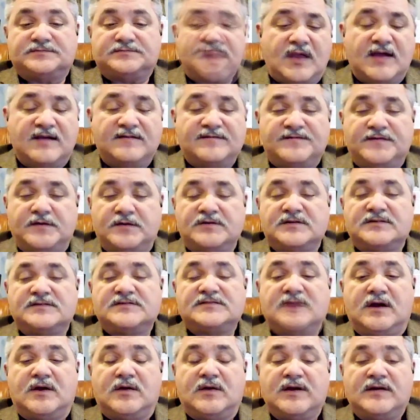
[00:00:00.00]
I've focused
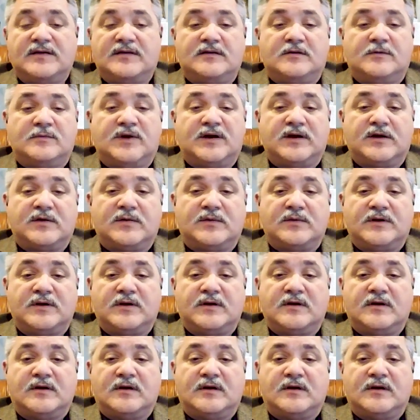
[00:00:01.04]
a great deal of my career